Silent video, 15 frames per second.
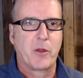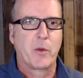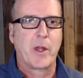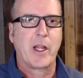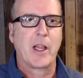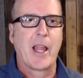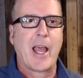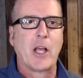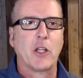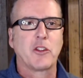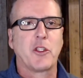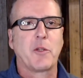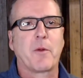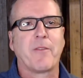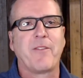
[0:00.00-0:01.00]
allows you
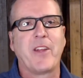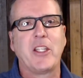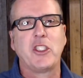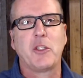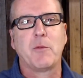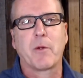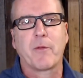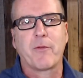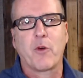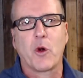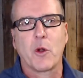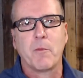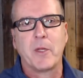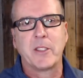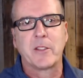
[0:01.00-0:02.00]
to provision
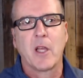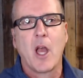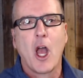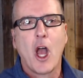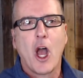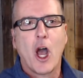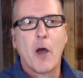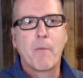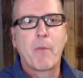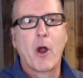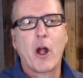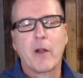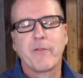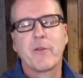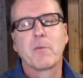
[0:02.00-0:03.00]
performance
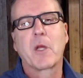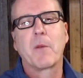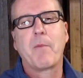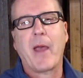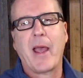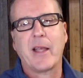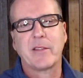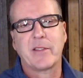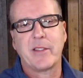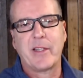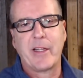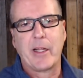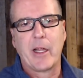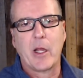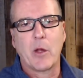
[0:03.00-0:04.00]
apart from
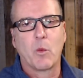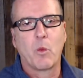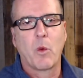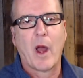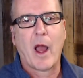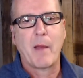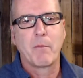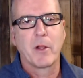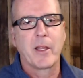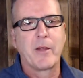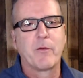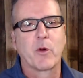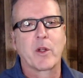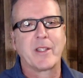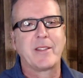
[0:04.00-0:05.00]
capacity. And I believe
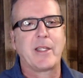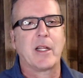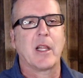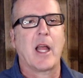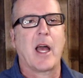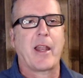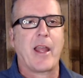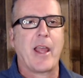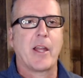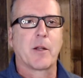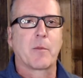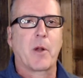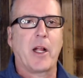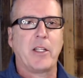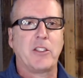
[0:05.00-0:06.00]
we're going to see a lot of
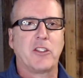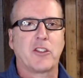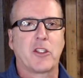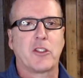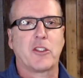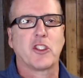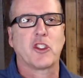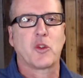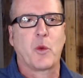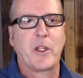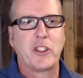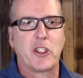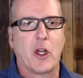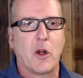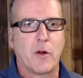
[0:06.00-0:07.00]
enterprises start to
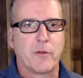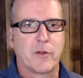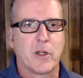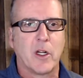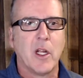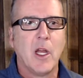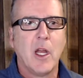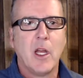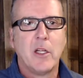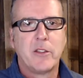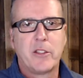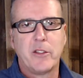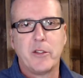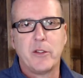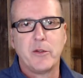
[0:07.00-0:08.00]
switch over
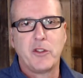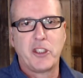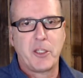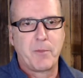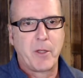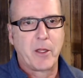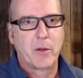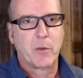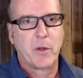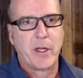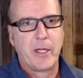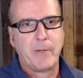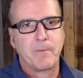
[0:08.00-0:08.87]
to GP3.